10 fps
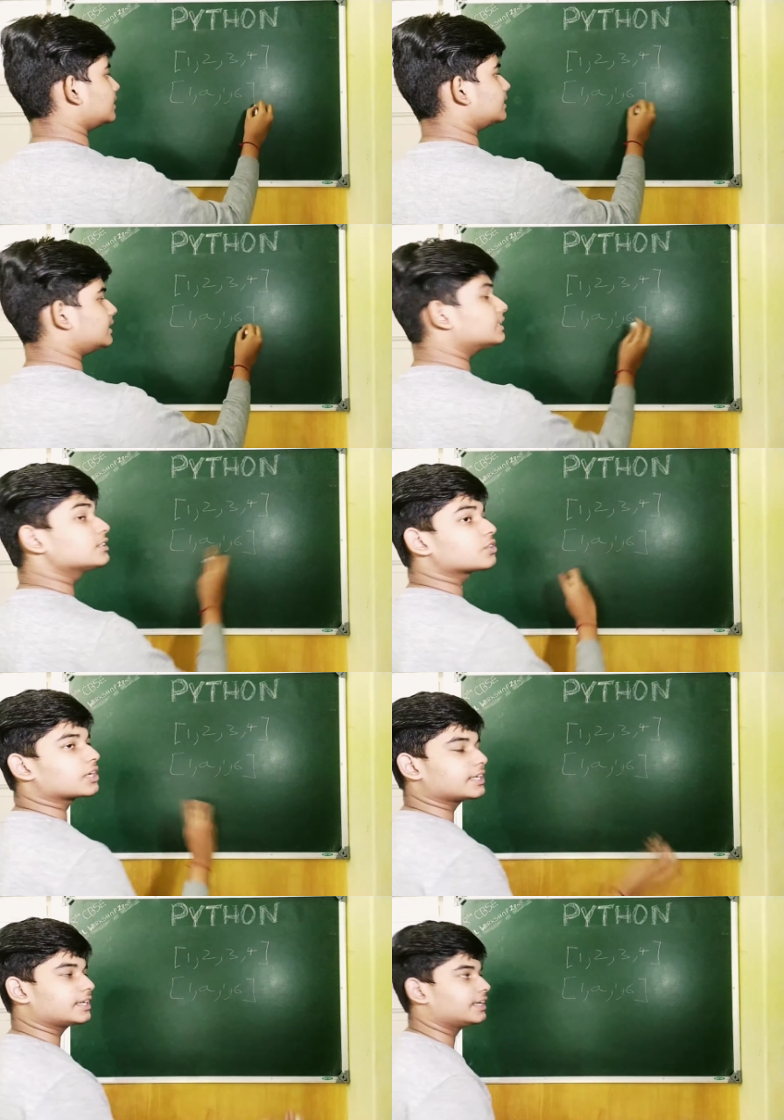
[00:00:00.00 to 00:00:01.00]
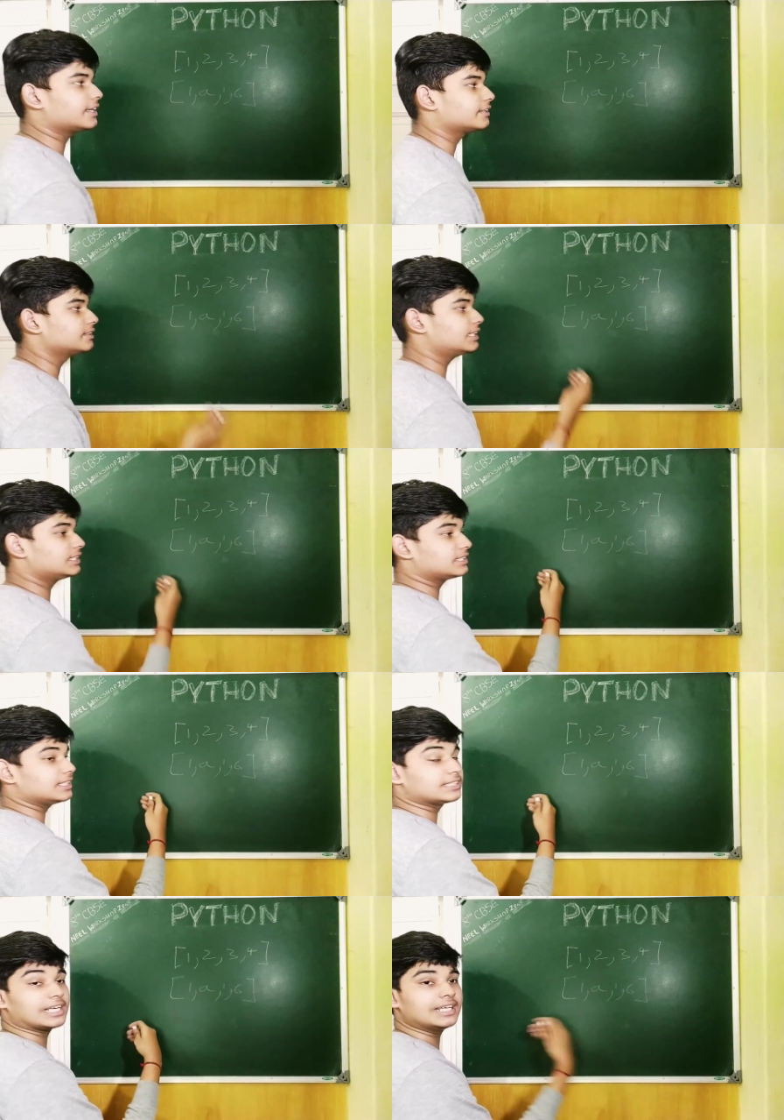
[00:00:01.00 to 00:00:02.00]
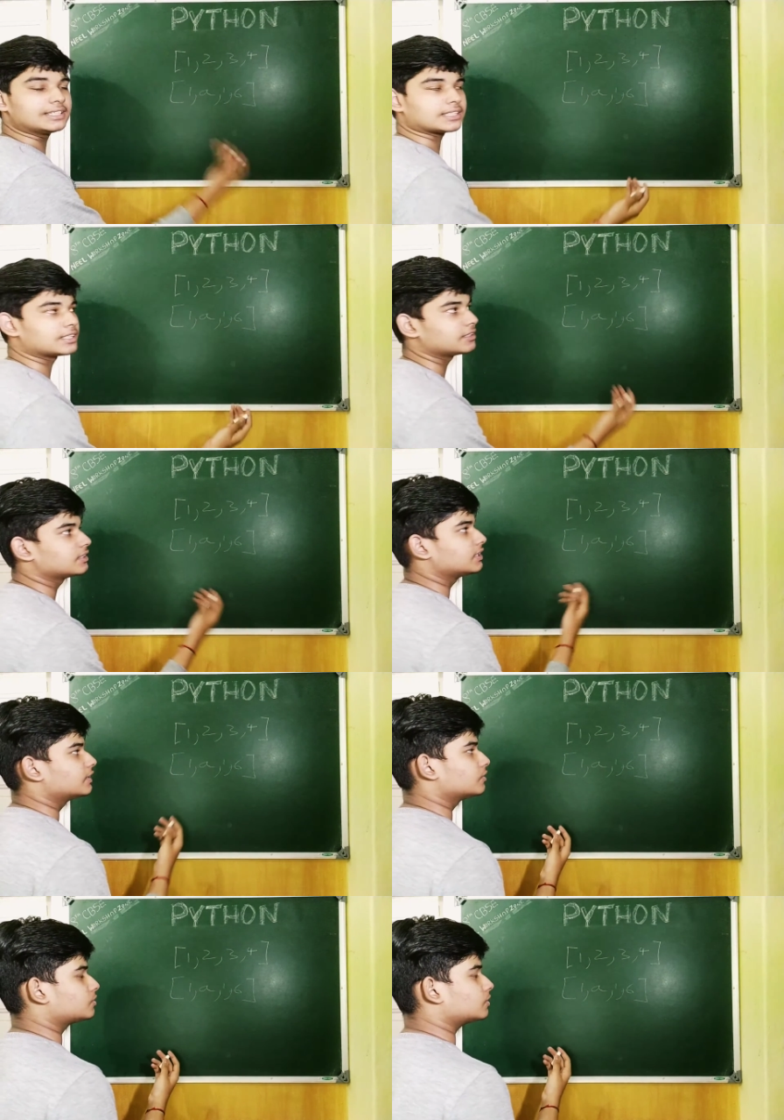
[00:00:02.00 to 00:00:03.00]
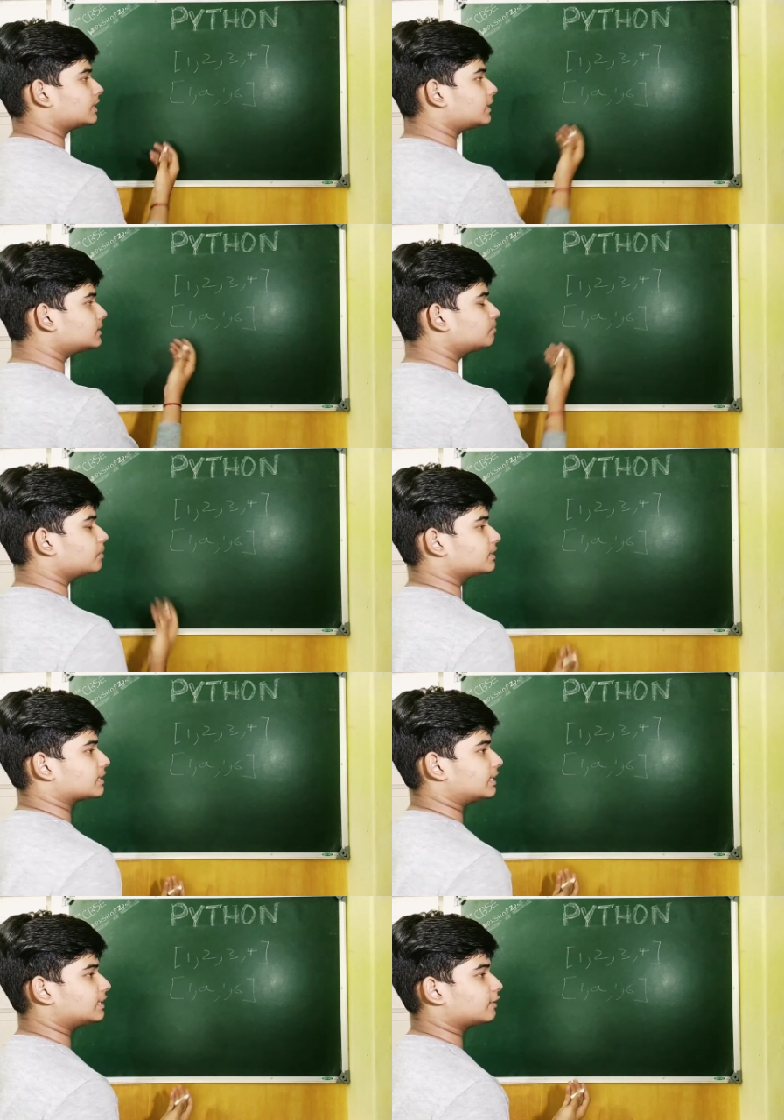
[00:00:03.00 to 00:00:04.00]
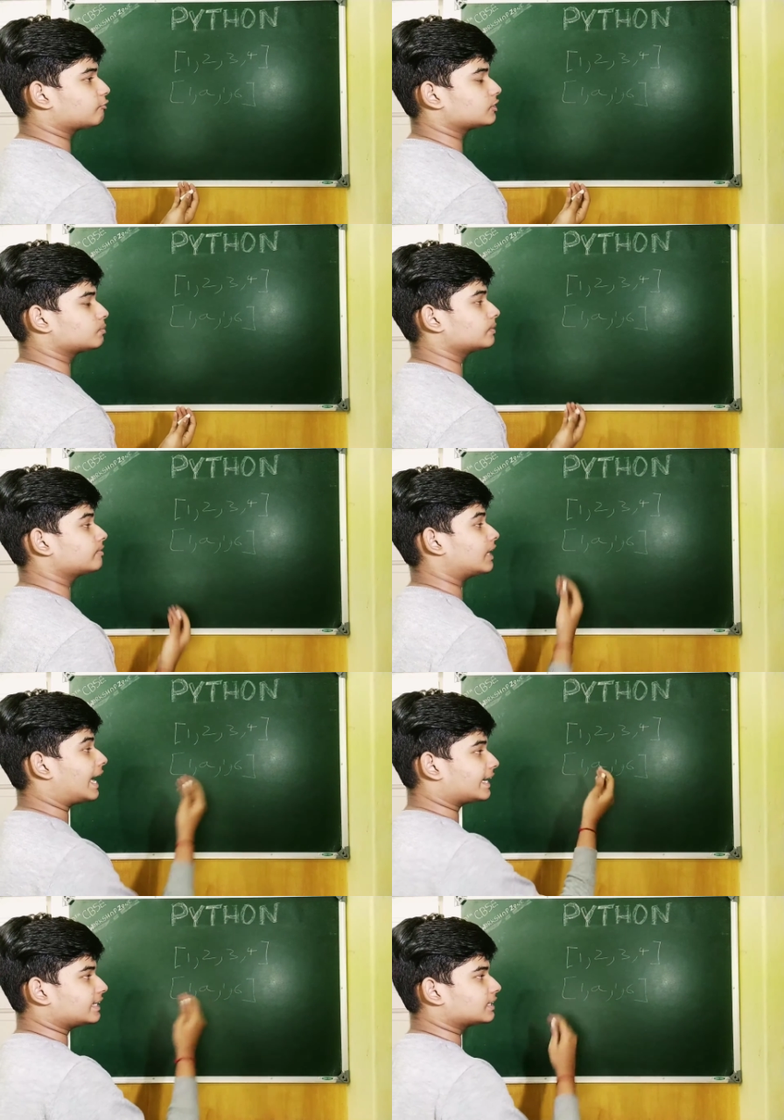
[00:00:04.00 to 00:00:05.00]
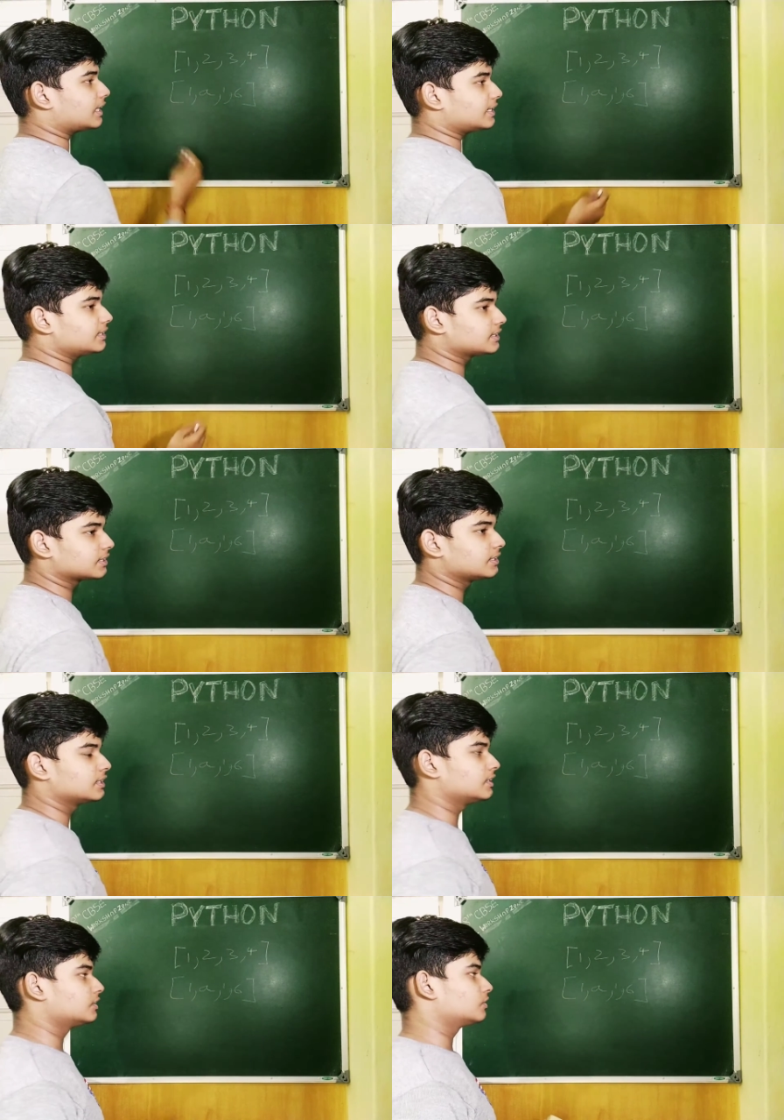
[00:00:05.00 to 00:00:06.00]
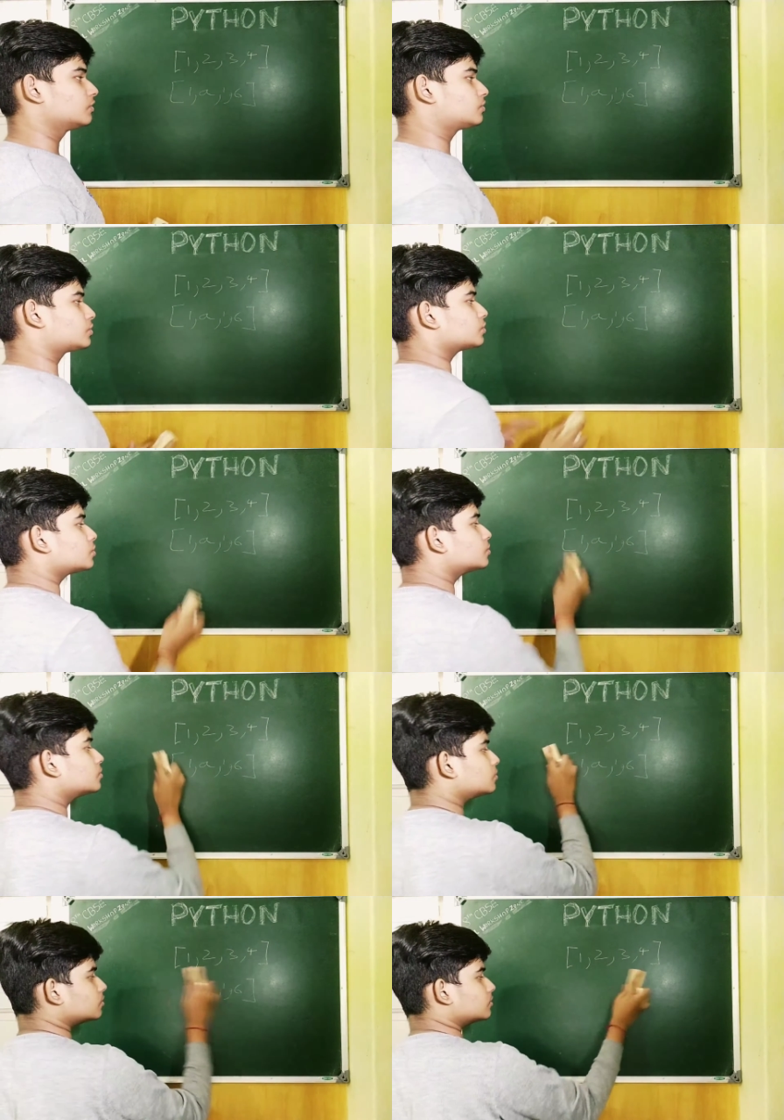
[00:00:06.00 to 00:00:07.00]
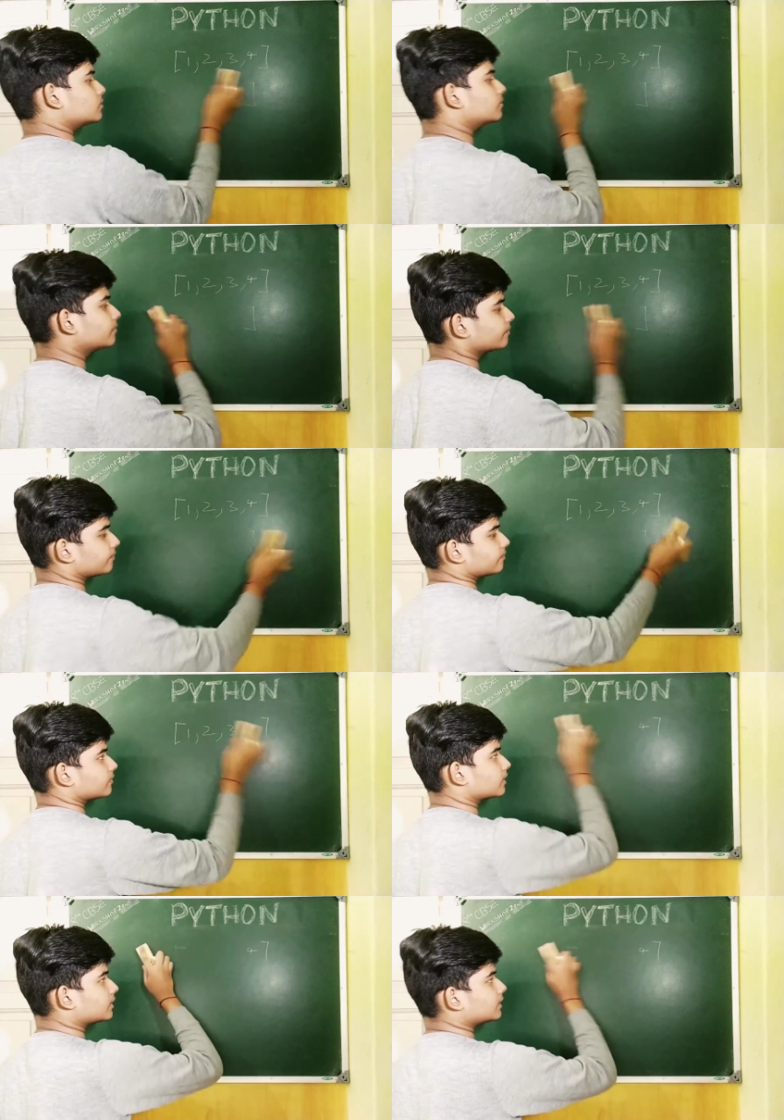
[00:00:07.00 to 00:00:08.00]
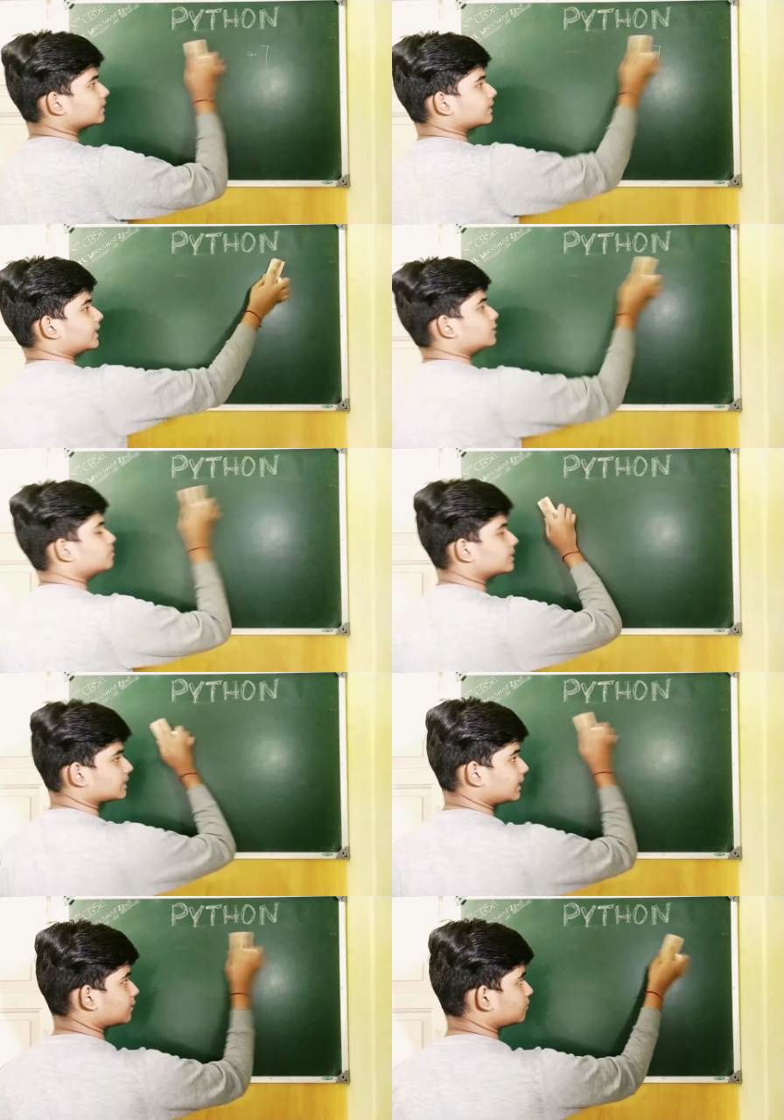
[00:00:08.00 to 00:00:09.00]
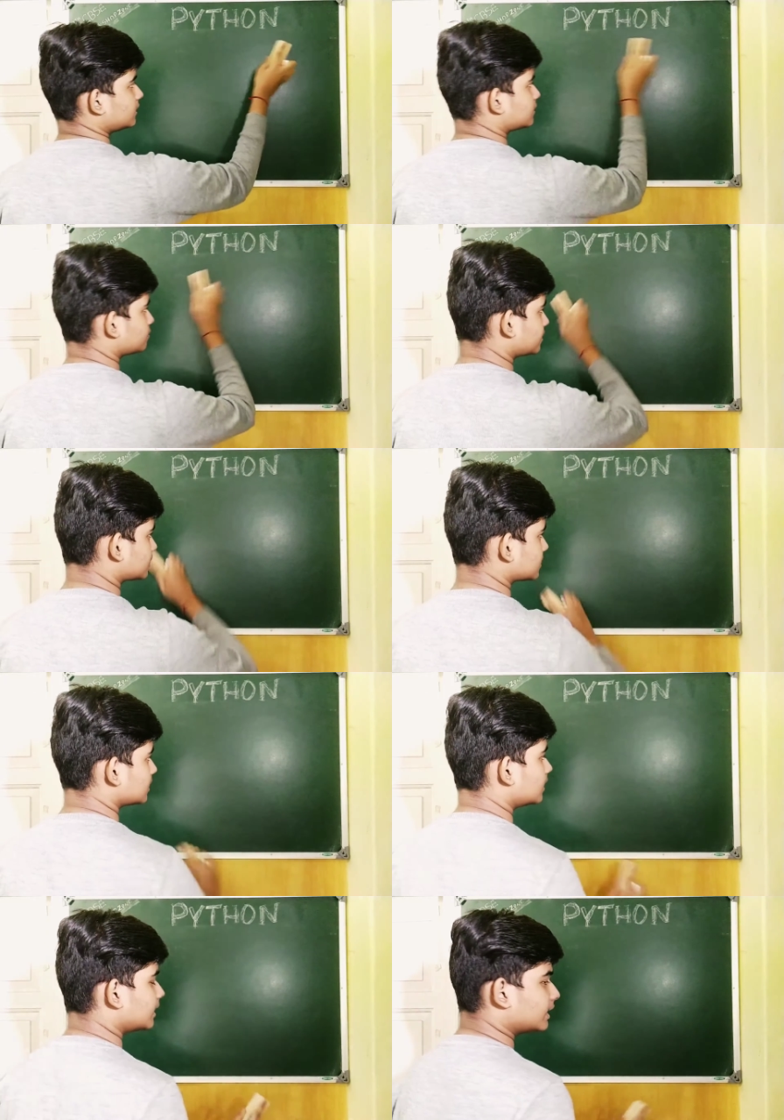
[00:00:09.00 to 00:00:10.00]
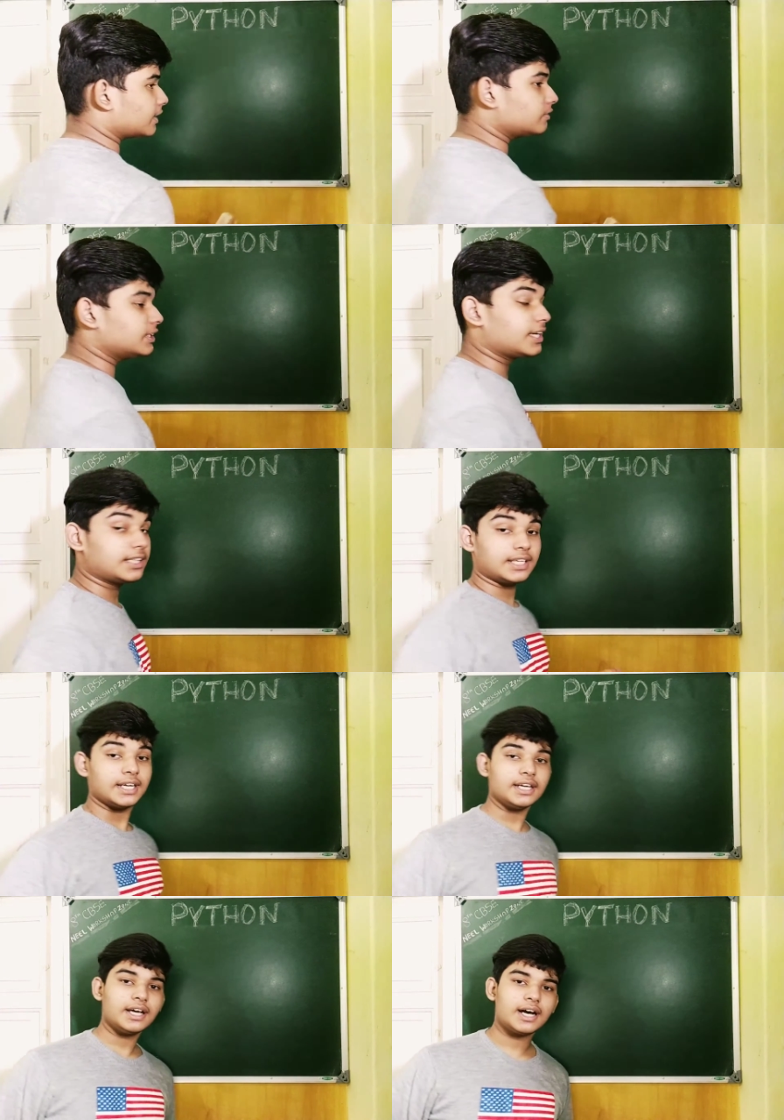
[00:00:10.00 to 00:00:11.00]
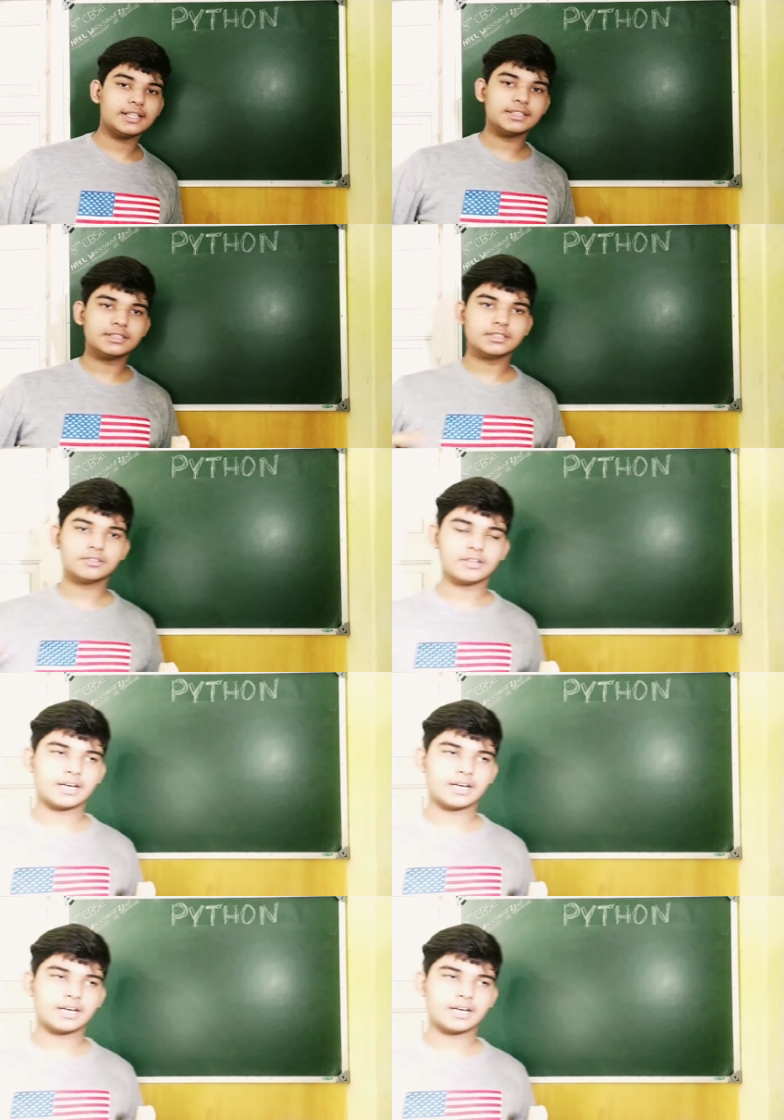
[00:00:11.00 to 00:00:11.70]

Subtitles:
this is not an array, this is a list. So that is basically the difference between array and a list. So that is basically how list works. Now there are three other